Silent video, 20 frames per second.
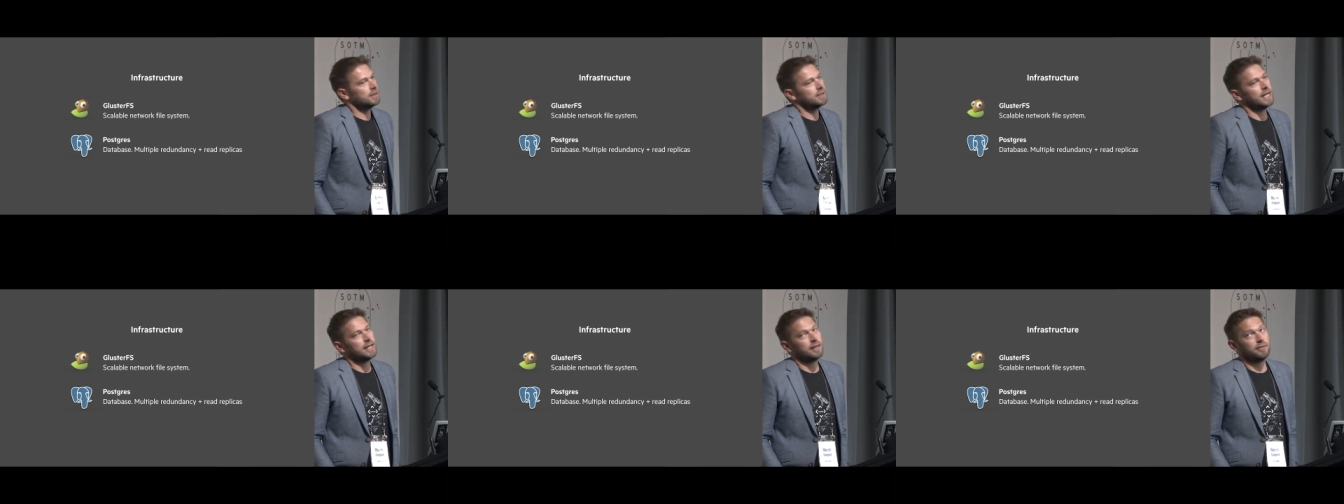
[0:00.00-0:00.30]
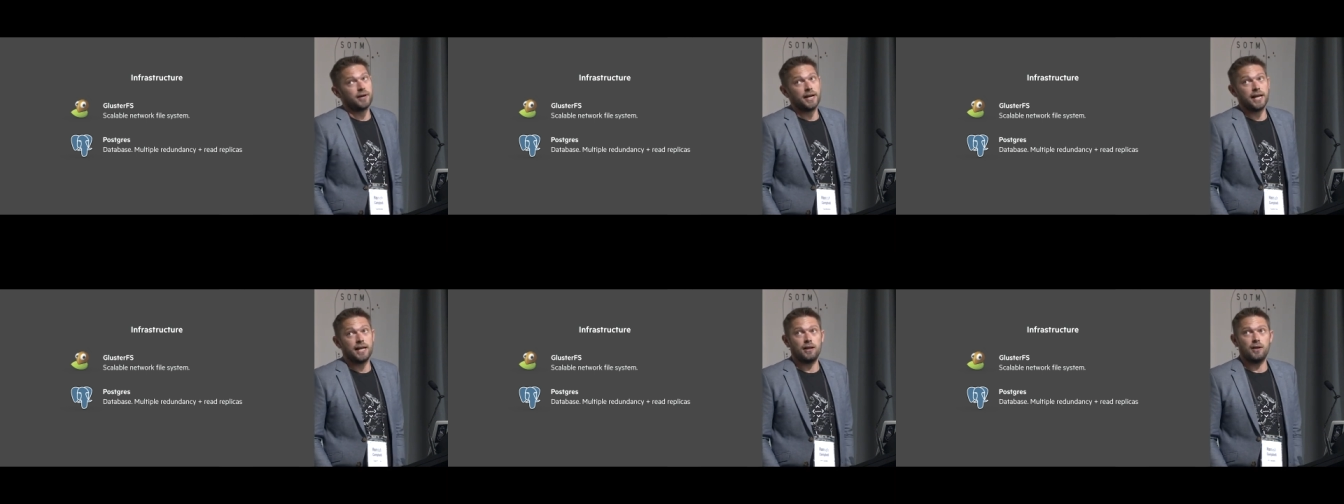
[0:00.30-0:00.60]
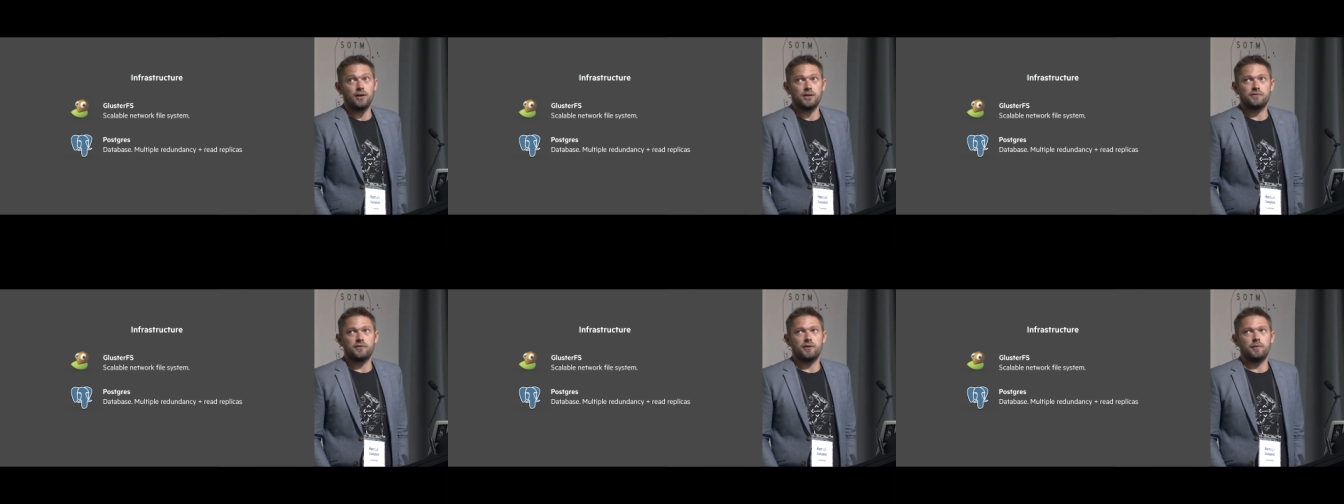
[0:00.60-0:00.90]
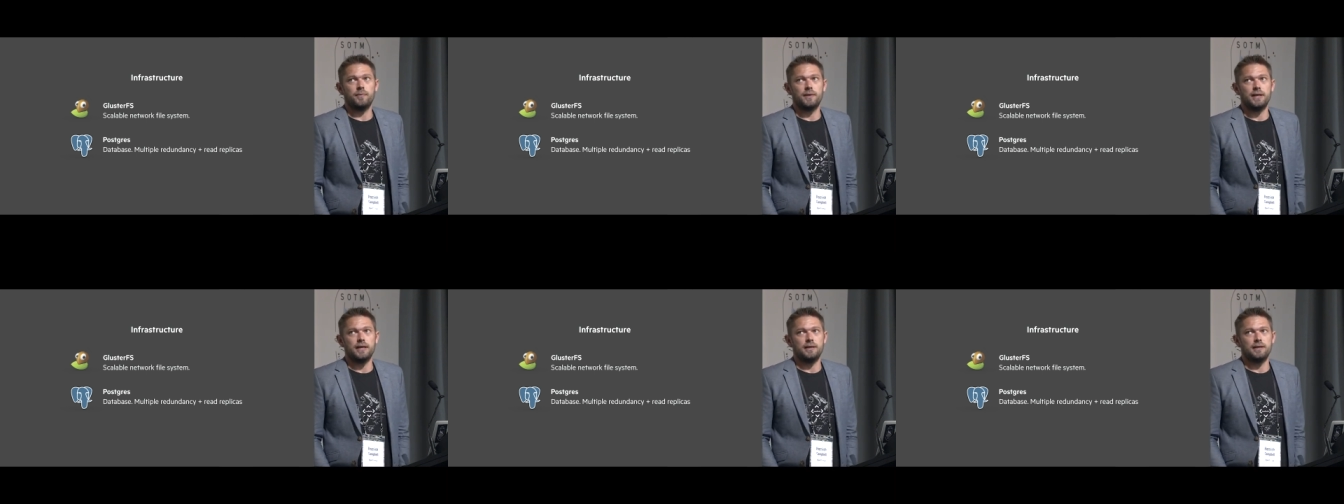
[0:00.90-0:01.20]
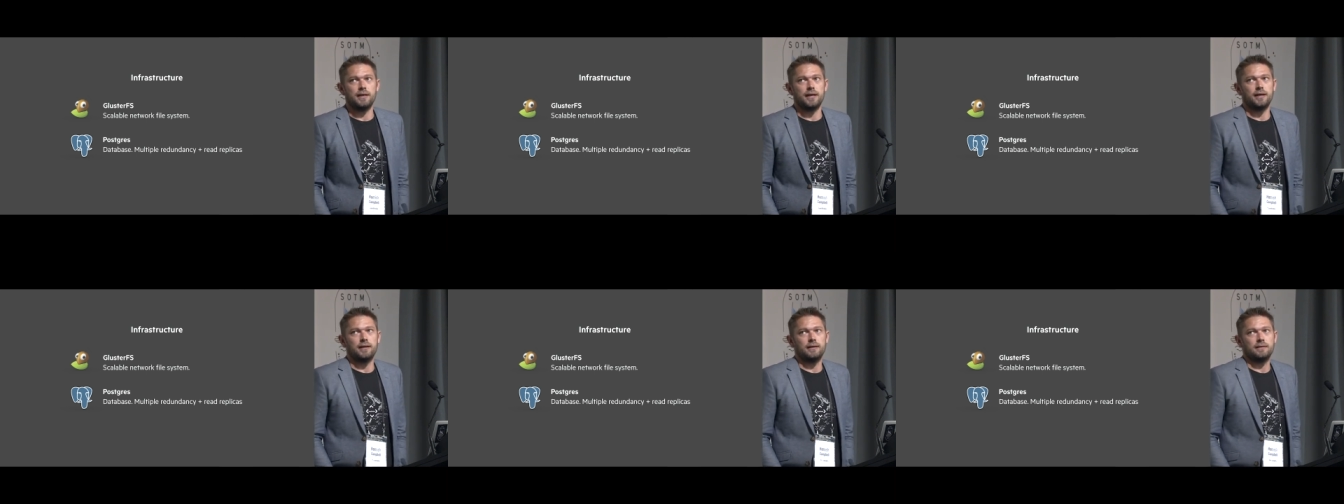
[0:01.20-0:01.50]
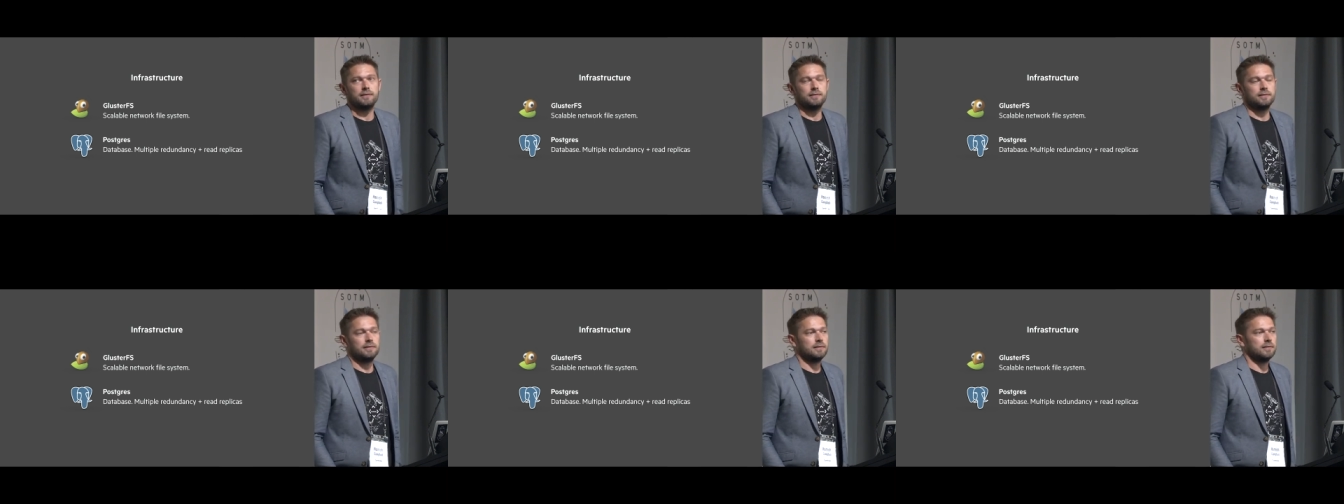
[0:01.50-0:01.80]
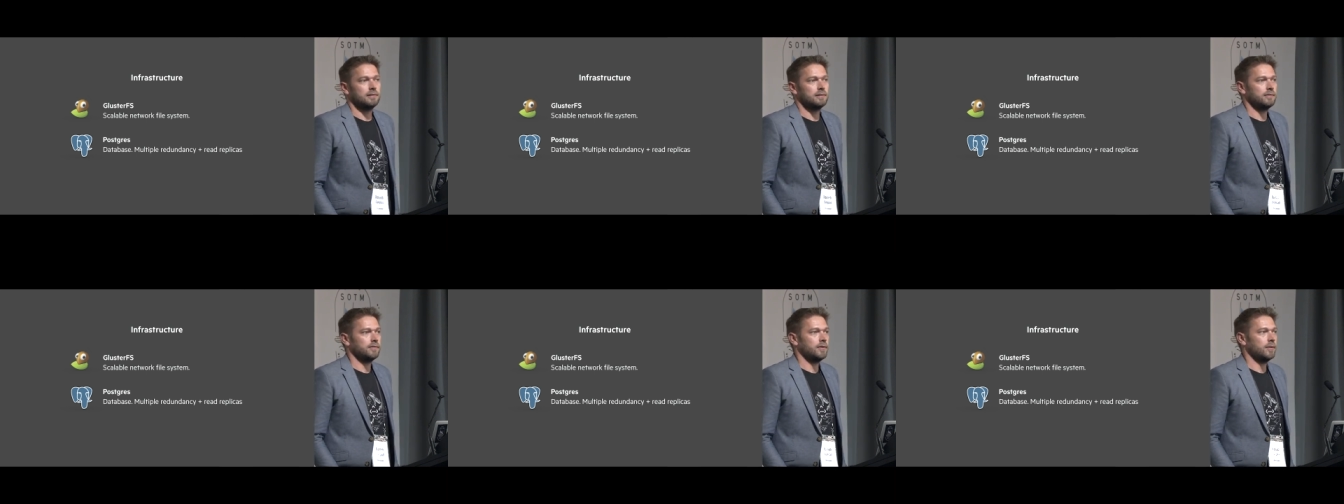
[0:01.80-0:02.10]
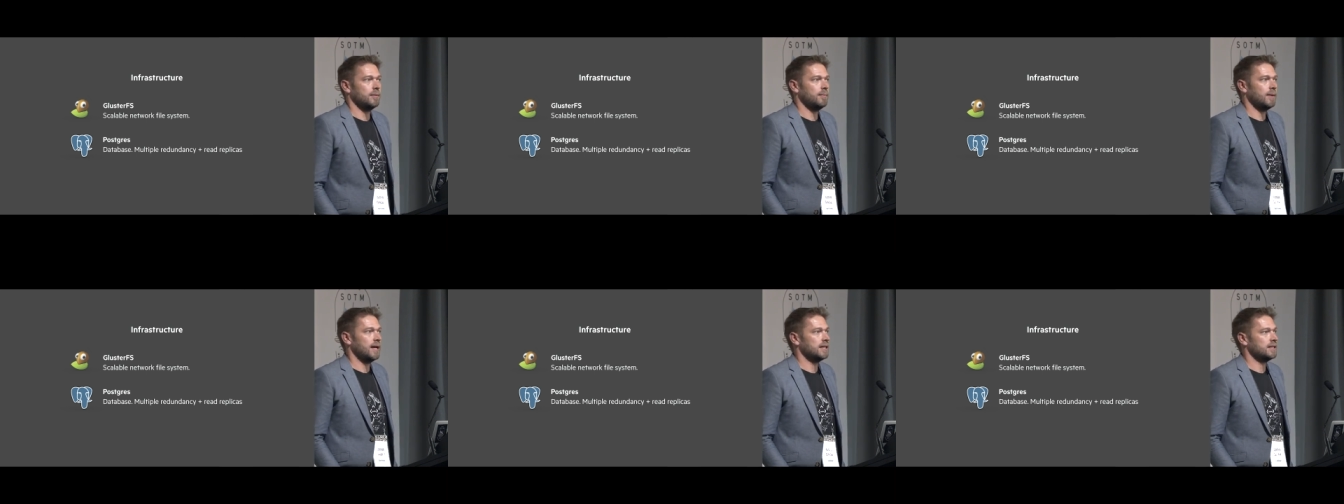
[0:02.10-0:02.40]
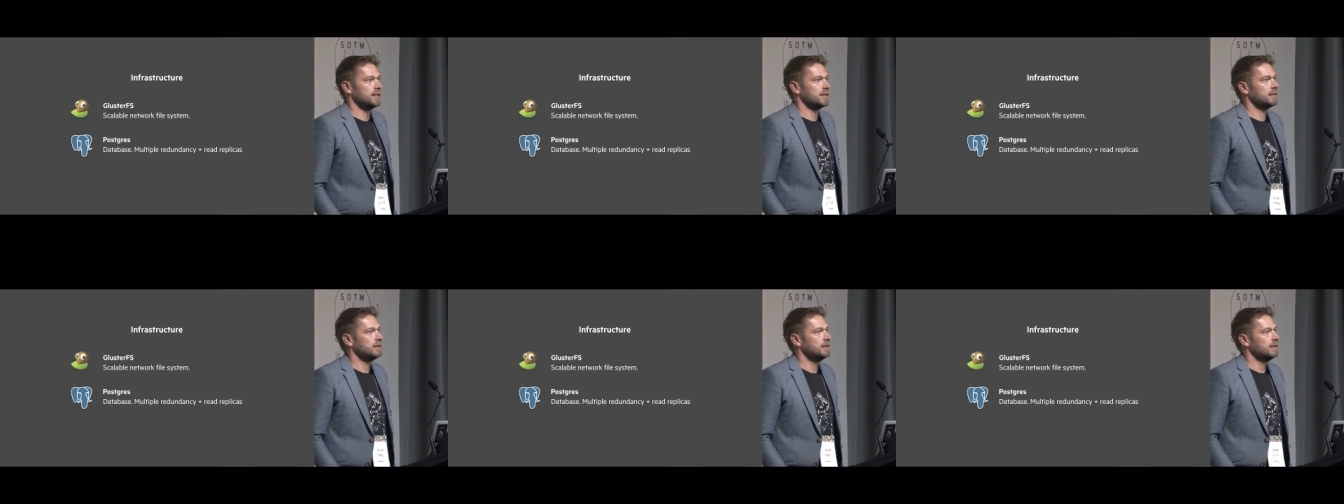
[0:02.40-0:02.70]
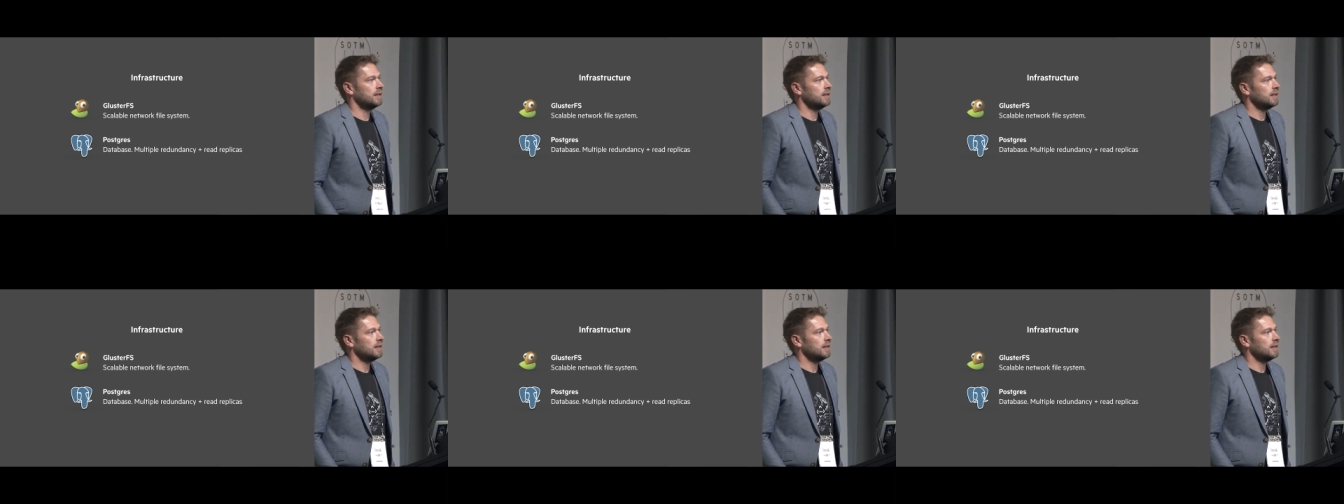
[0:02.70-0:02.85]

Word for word: take the write-ahead logs from the uh, from the master